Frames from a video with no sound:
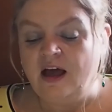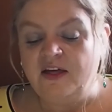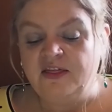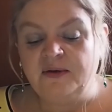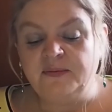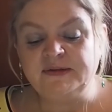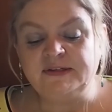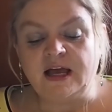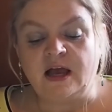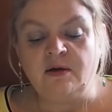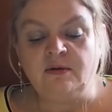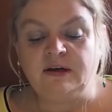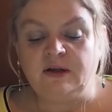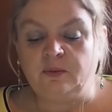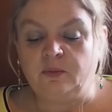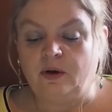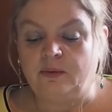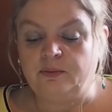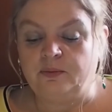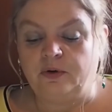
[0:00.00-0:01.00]
There was only
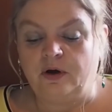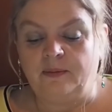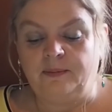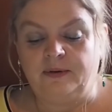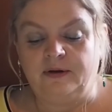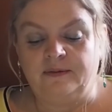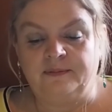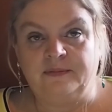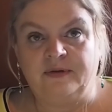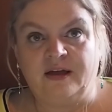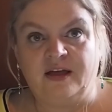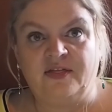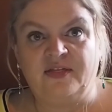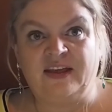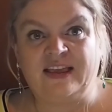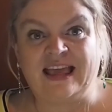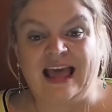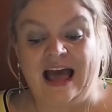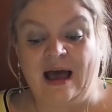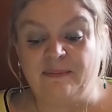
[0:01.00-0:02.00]
one problem. The
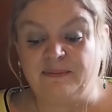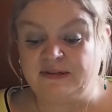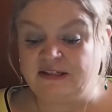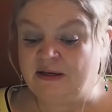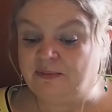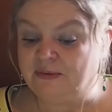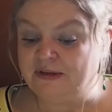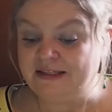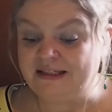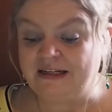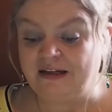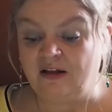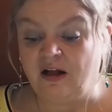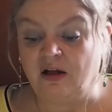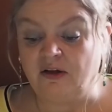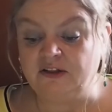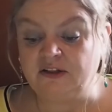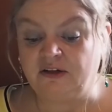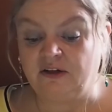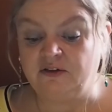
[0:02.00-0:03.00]
captain was still
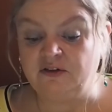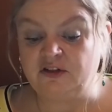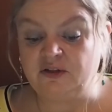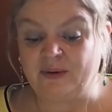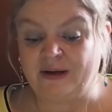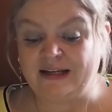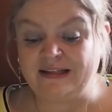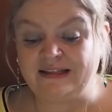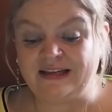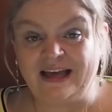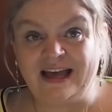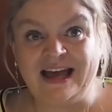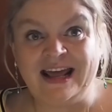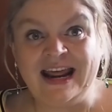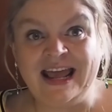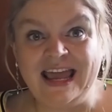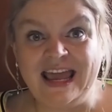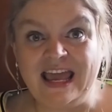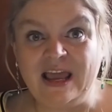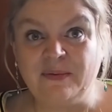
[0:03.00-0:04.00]
holding on to it, and
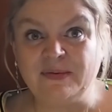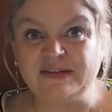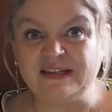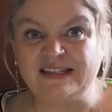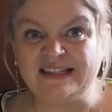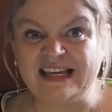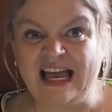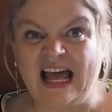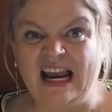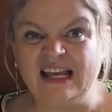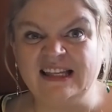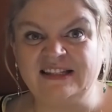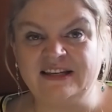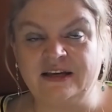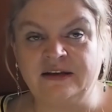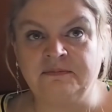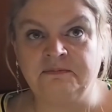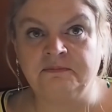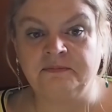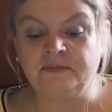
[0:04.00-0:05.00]
he was a
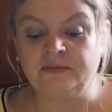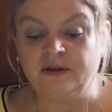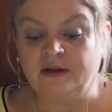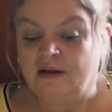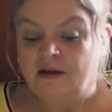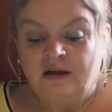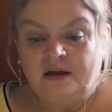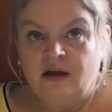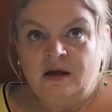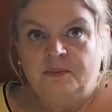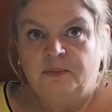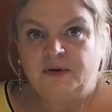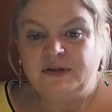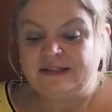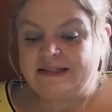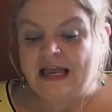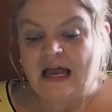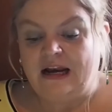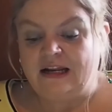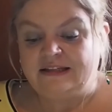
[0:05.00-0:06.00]
skeleton. But
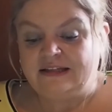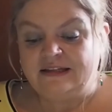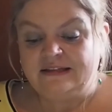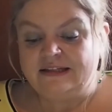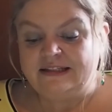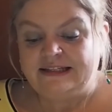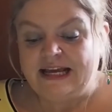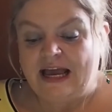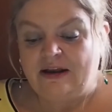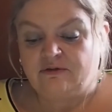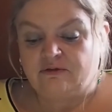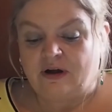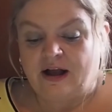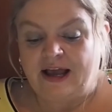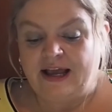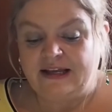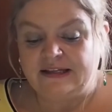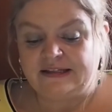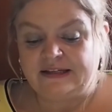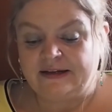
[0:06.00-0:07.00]
skeletons are dead,
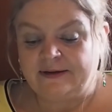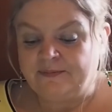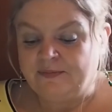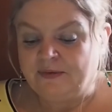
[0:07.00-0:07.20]
right?